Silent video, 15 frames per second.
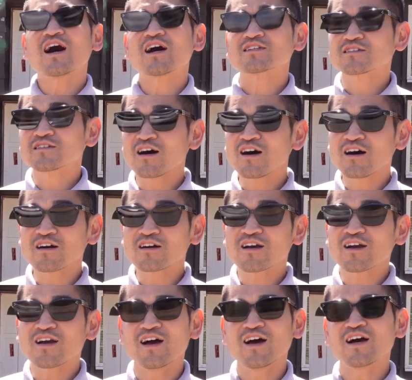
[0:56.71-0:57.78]
as
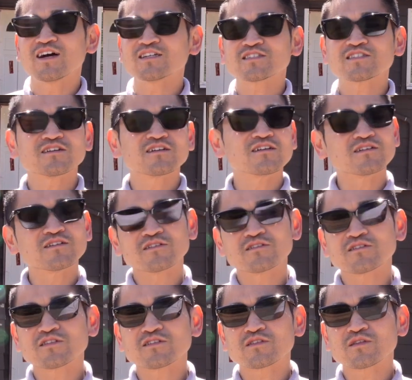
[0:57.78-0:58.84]
long as
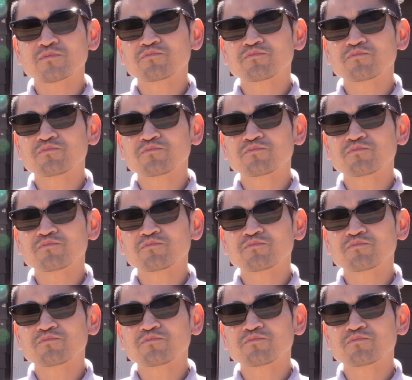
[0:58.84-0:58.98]
the